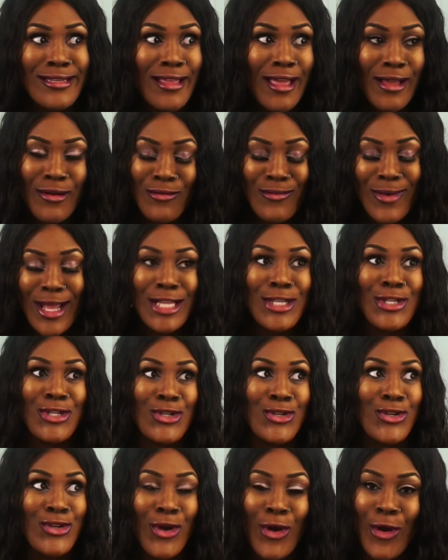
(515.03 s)
Like, where'd
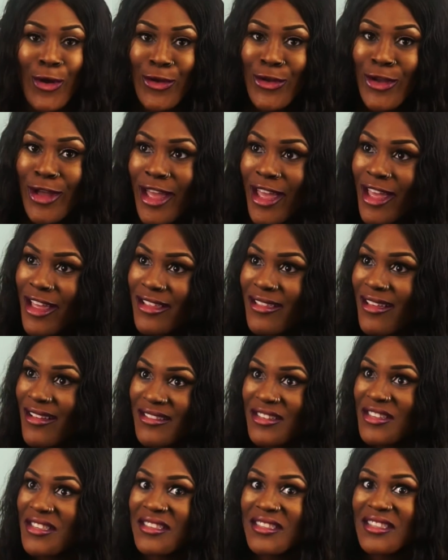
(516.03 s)
you go?
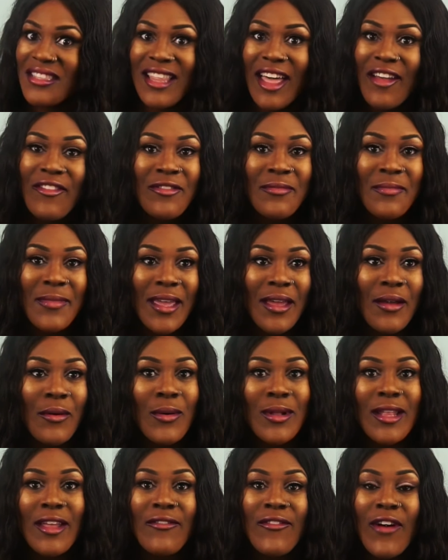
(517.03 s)
Like, just left me or
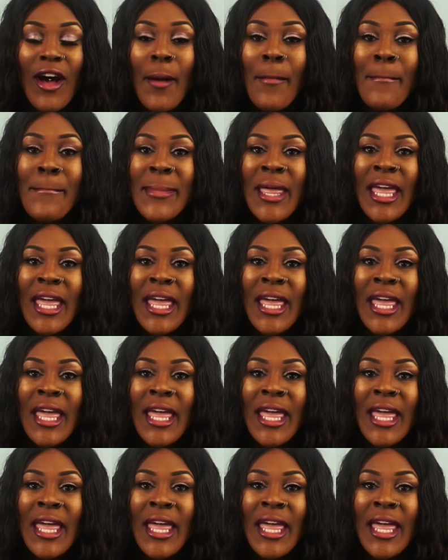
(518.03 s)
whatever.